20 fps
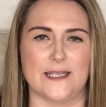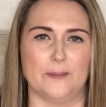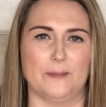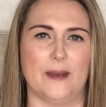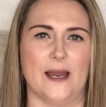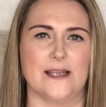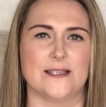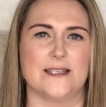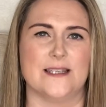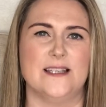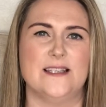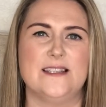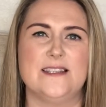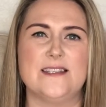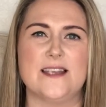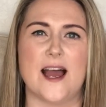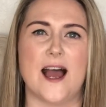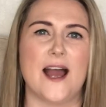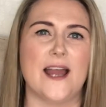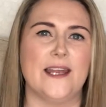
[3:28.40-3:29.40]
patterns,
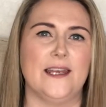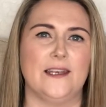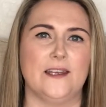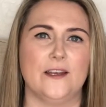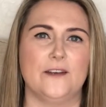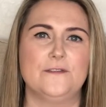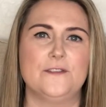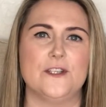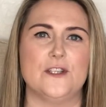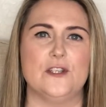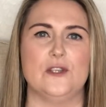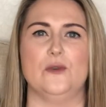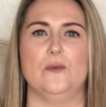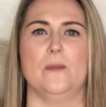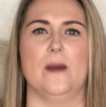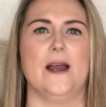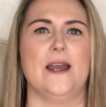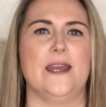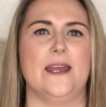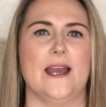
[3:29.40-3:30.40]
I love to do
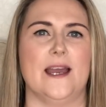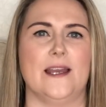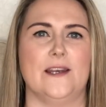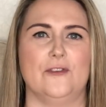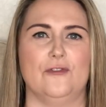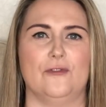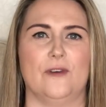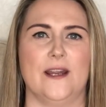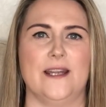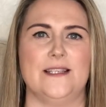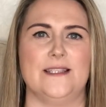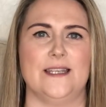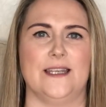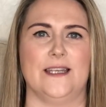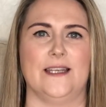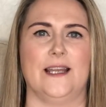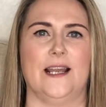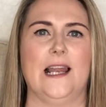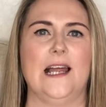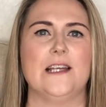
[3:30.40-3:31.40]
my handwriting in
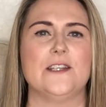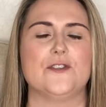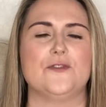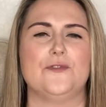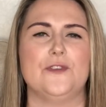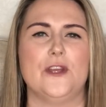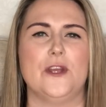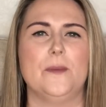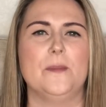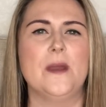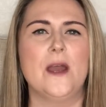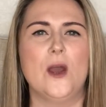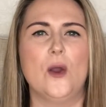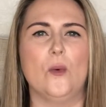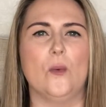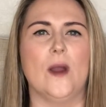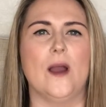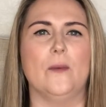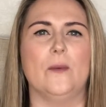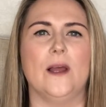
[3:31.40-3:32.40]
the classroom
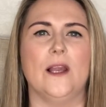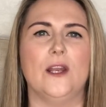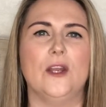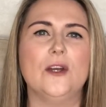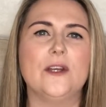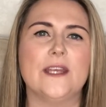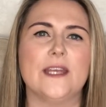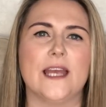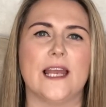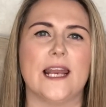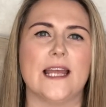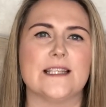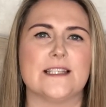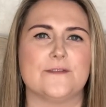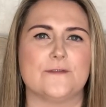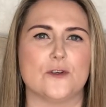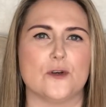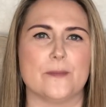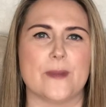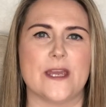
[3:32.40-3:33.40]
where we're looking at letter
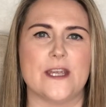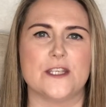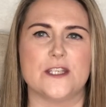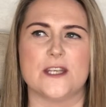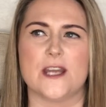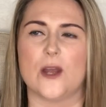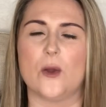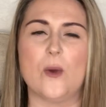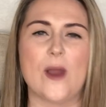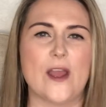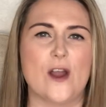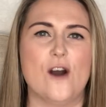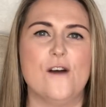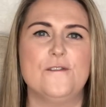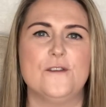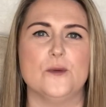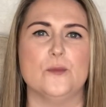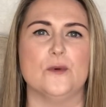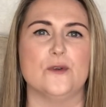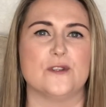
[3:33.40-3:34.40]
formation. I quite
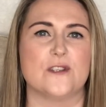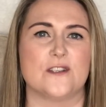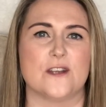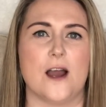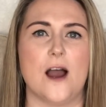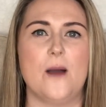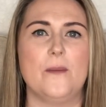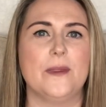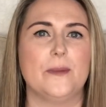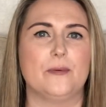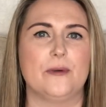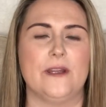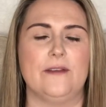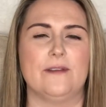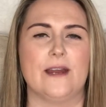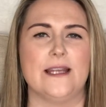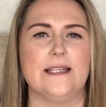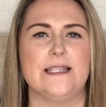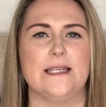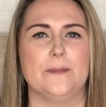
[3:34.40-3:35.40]
often will start with
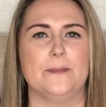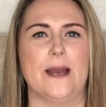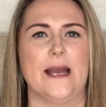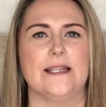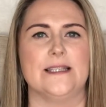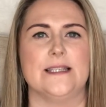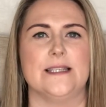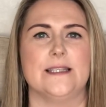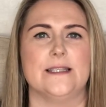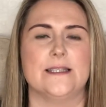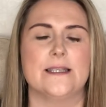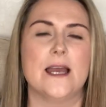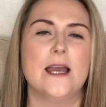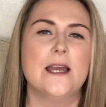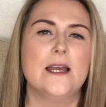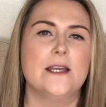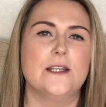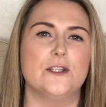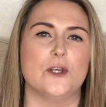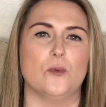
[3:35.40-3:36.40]
pre-writing patterns
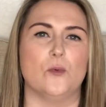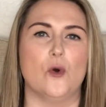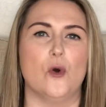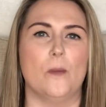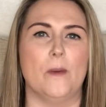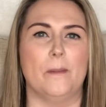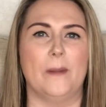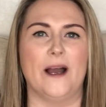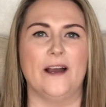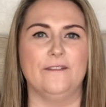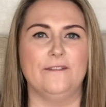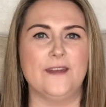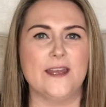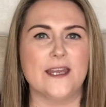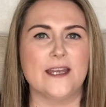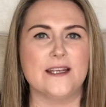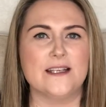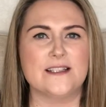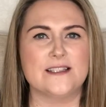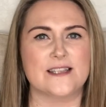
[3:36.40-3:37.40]
to warm up our
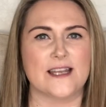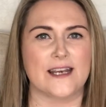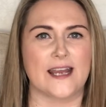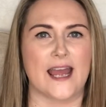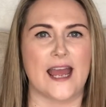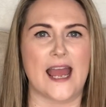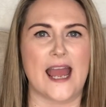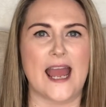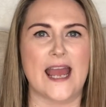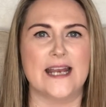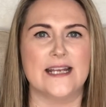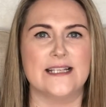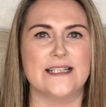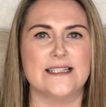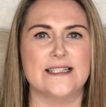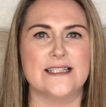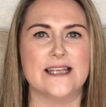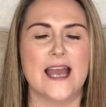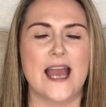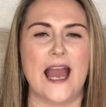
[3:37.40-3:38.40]
fingers and our
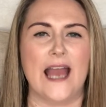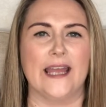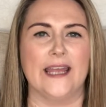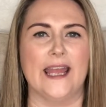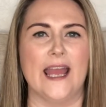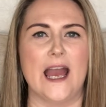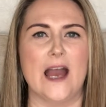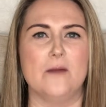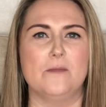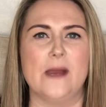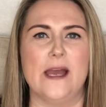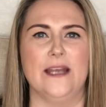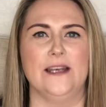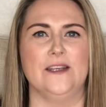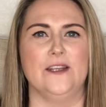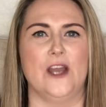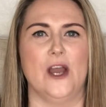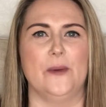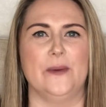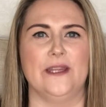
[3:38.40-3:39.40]
hands and get our pen
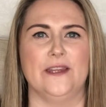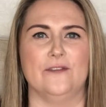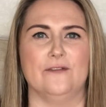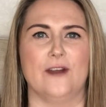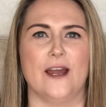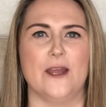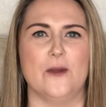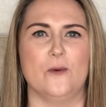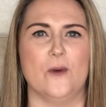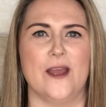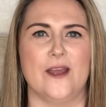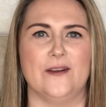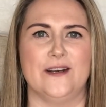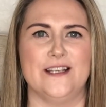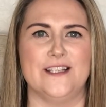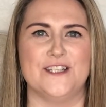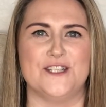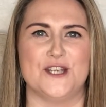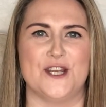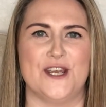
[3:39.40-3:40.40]
going the right way on
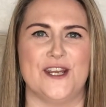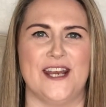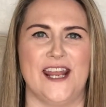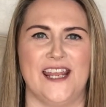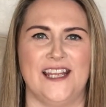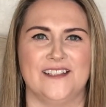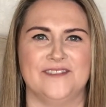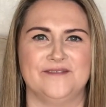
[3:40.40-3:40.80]
its journey.